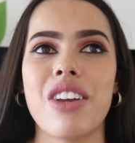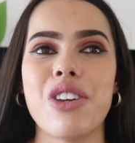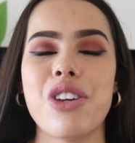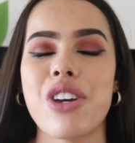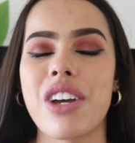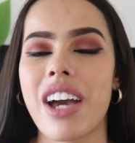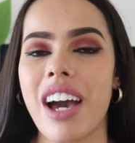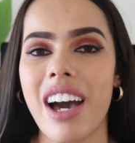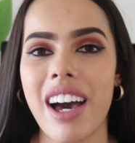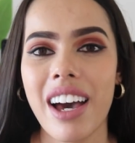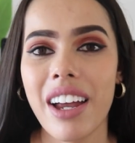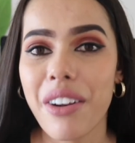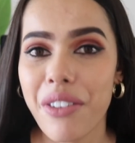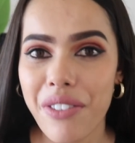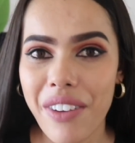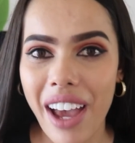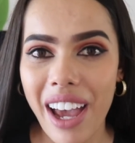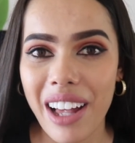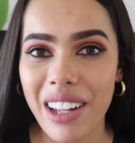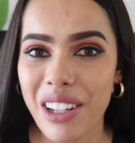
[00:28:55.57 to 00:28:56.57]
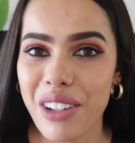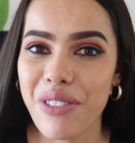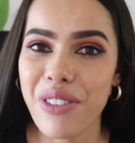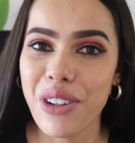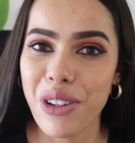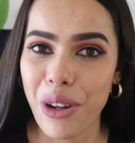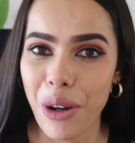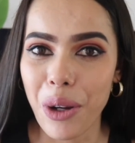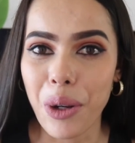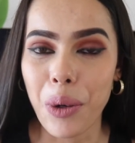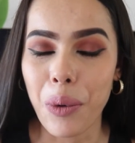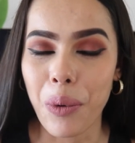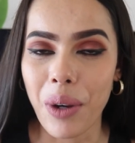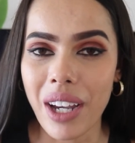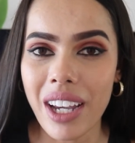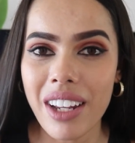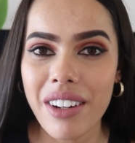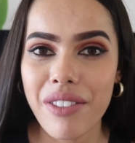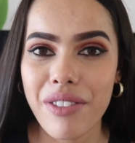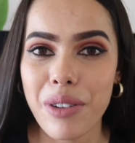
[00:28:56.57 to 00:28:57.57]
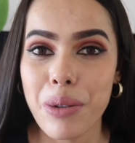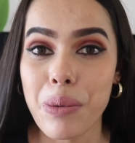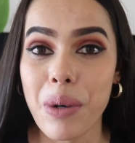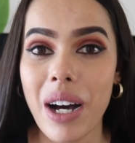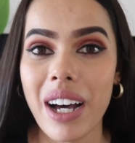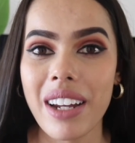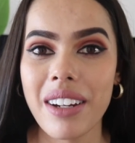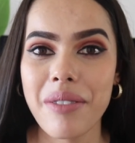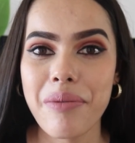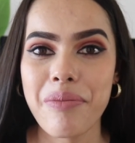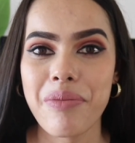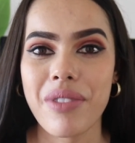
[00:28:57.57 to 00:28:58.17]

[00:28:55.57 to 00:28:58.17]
You can't fail if you don't quit, for one.